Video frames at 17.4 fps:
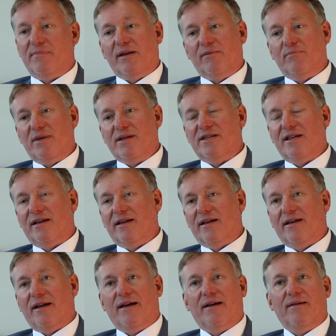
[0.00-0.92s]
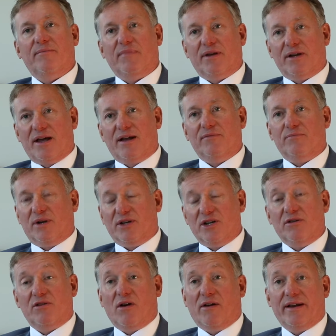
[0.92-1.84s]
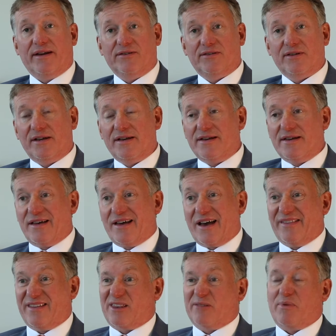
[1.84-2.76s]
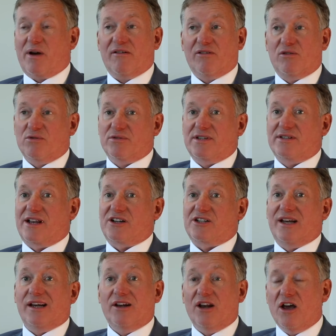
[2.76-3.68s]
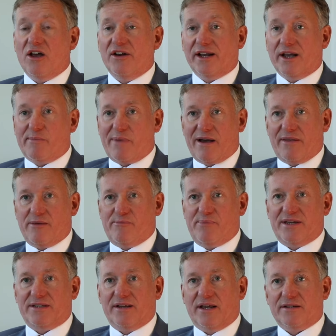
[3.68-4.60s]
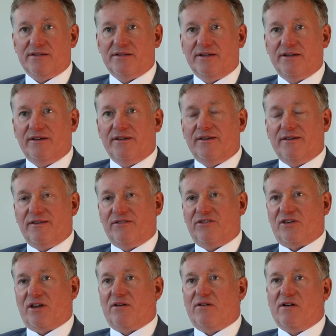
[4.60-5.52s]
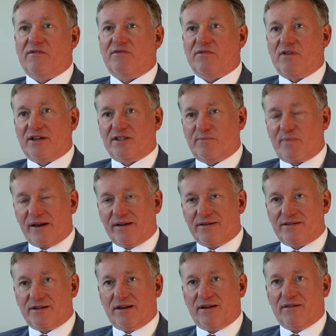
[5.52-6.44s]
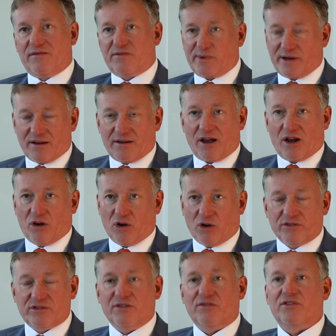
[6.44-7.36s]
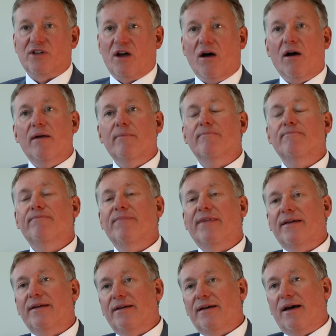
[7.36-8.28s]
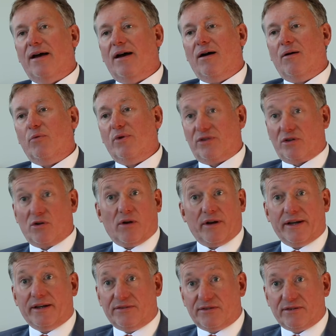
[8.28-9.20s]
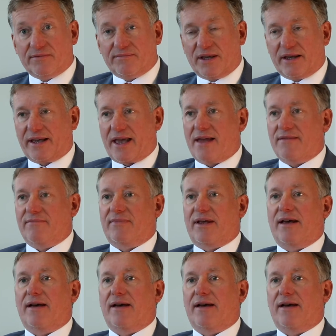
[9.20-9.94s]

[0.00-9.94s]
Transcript: meeting my new colleagues. And the other part, of course, is actually learning about the business. So I spent a lot of time with colleagues, again,